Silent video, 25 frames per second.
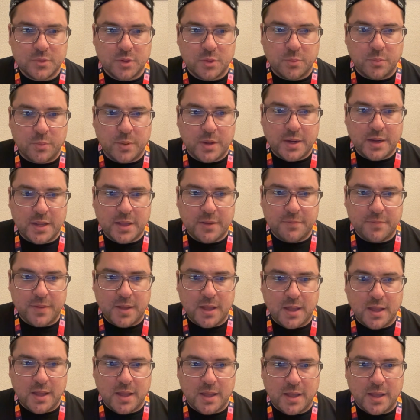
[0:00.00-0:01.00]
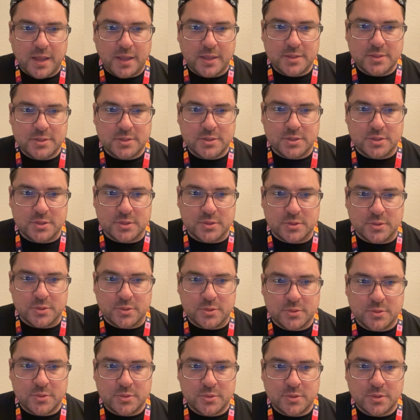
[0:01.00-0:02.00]
What if I
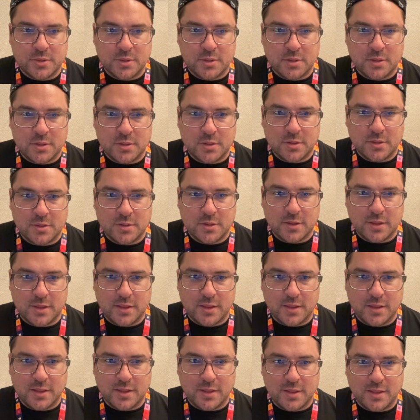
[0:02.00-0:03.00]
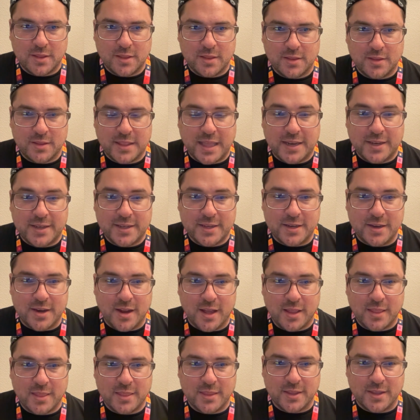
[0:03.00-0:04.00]
do? That did
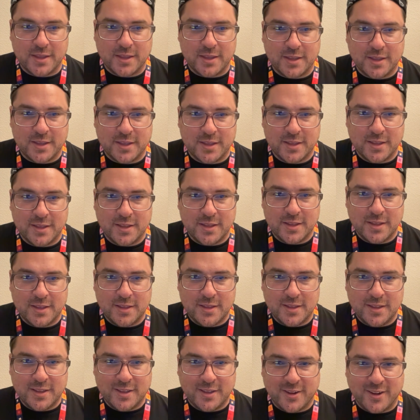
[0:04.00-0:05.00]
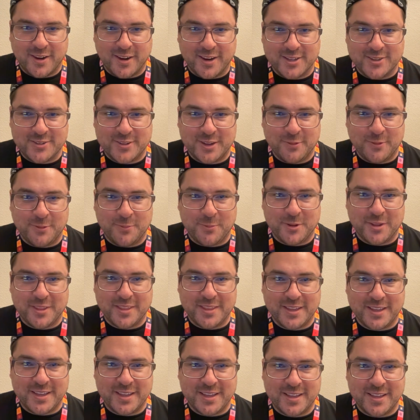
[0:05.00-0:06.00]
nothing. I'm gonna try one more
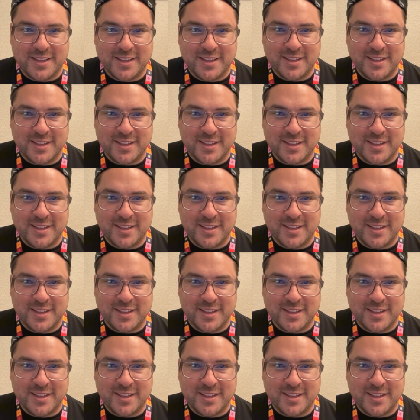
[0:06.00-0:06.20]
thing.